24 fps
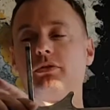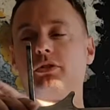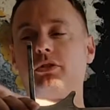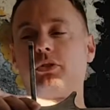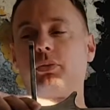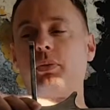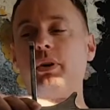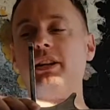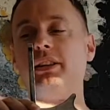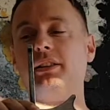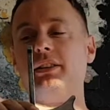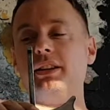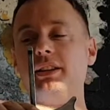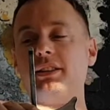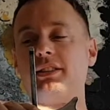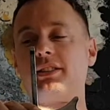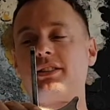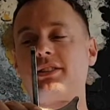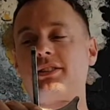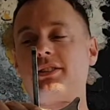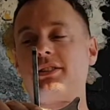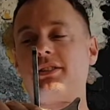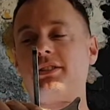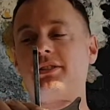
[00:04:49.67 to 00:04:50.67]
treat
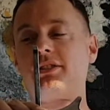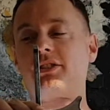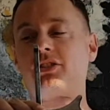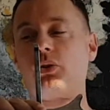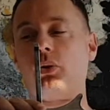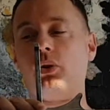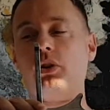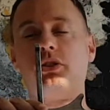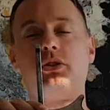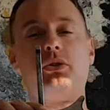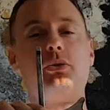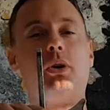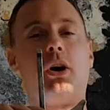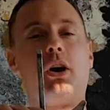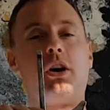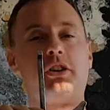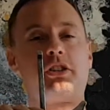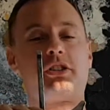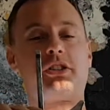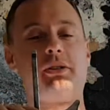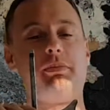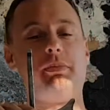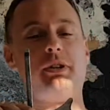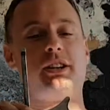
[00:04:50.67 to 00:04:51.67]
this sword too
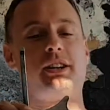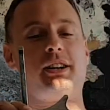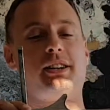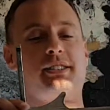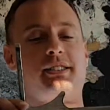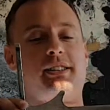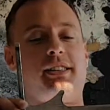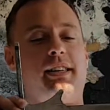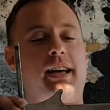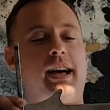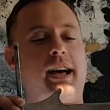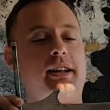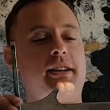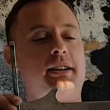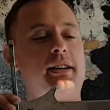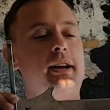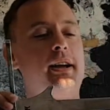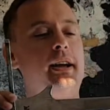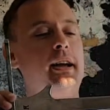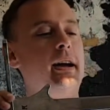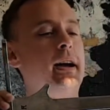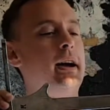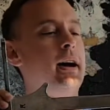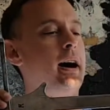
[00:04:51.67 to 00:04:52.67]
harshly because of that.
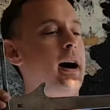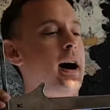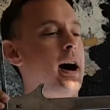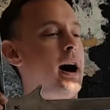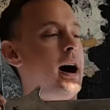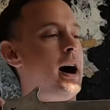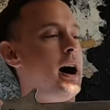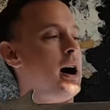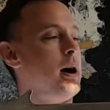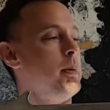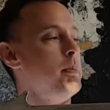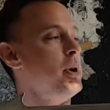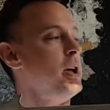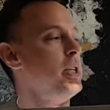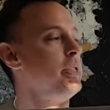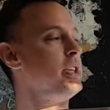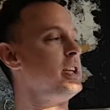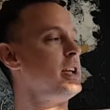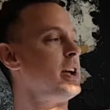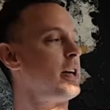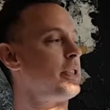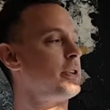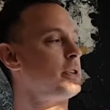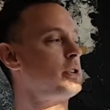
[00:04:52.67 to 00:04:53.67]

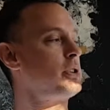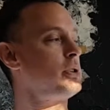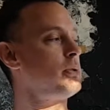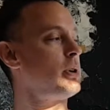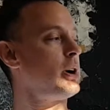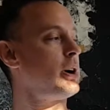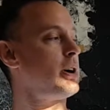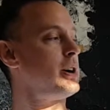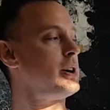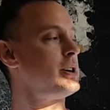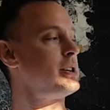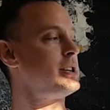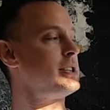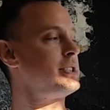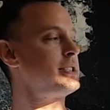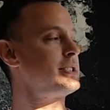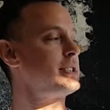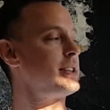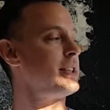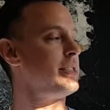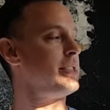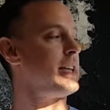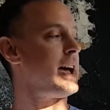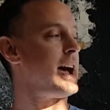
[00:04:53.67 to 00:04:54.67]
The other two areas
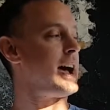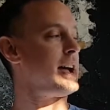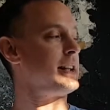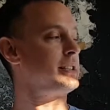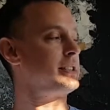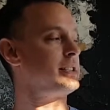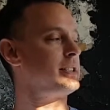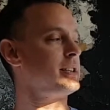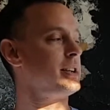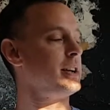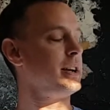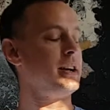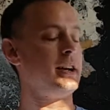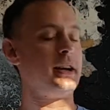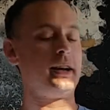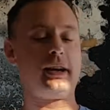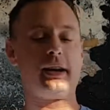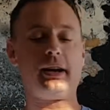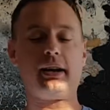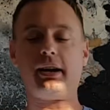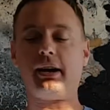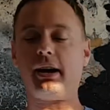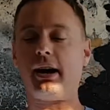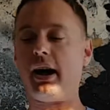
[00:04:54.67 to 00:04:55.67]
that
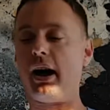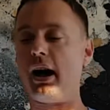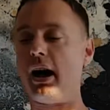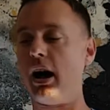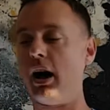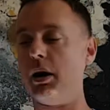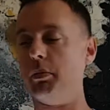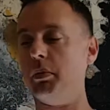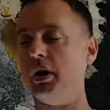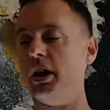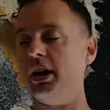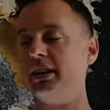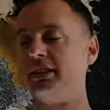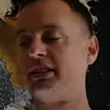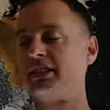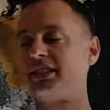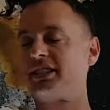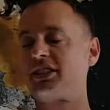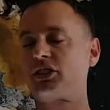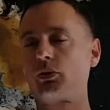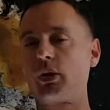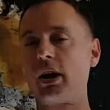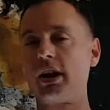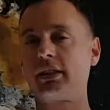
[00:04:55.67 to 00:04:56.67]
it's a
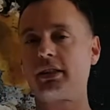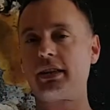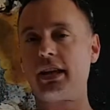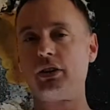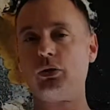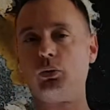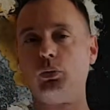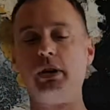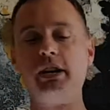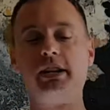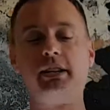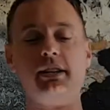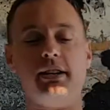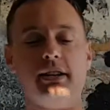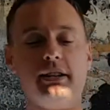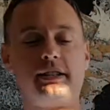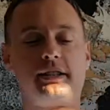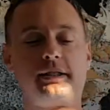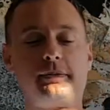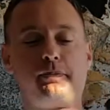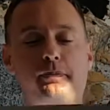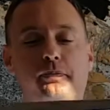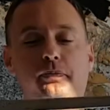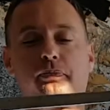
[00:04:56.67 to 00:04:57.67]
strength and a
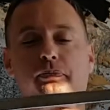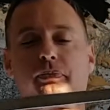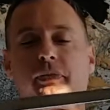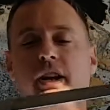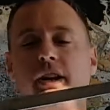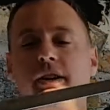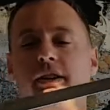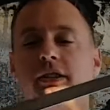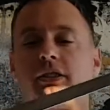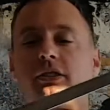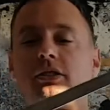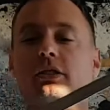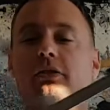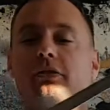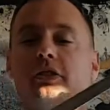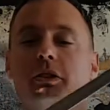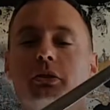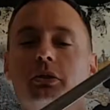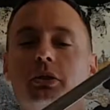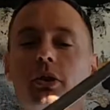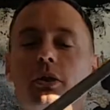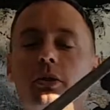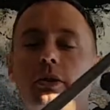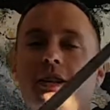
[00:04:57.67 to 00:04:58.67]
weakness. So if you'll
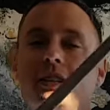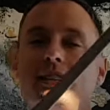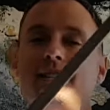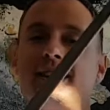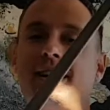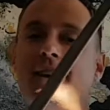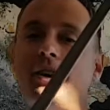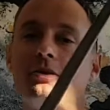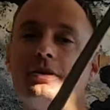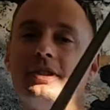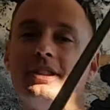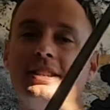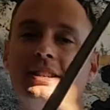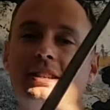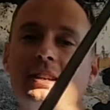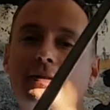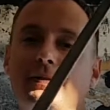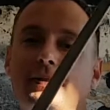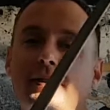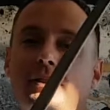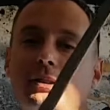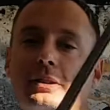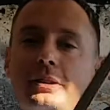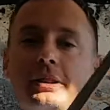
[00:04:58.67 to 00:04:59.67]
notice how
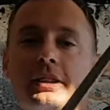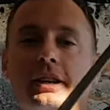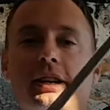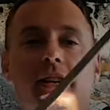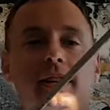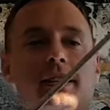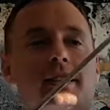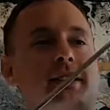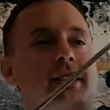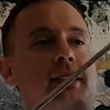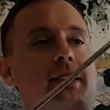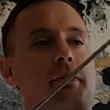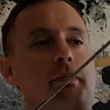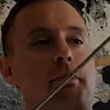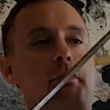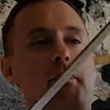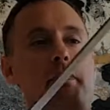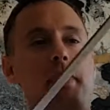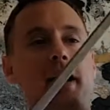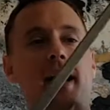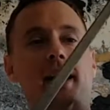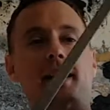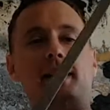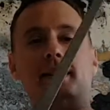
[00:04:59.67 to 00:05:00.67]
difficult it is to
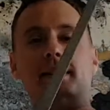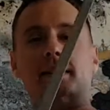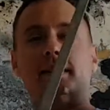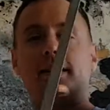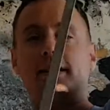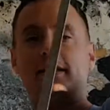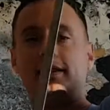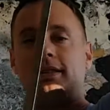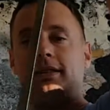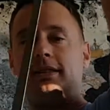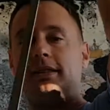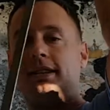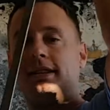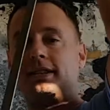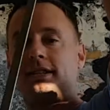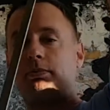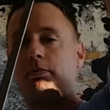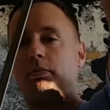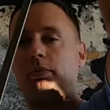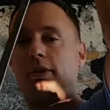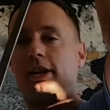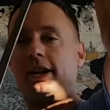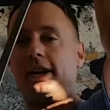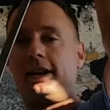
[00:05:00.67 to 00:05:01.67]
bend this
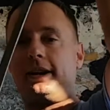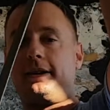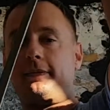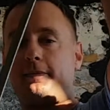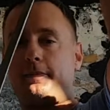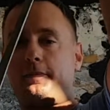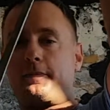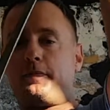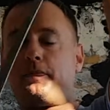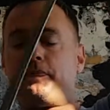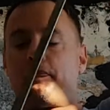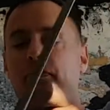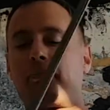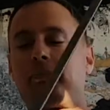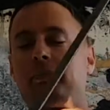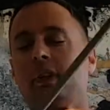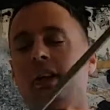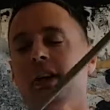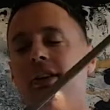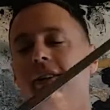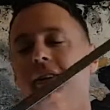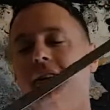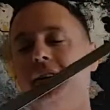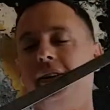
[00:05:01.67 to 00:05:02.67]
blade.
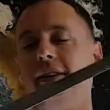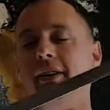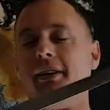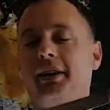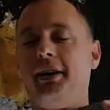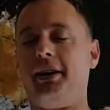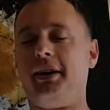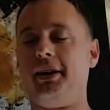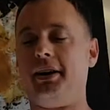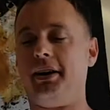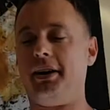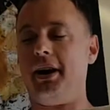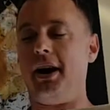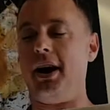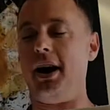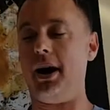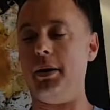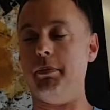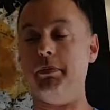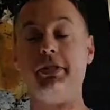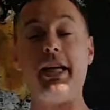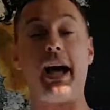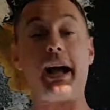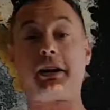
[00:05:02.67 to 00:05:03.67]

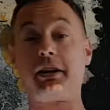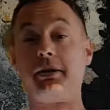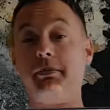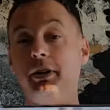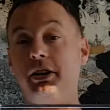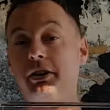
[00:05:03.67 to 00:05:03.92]
That can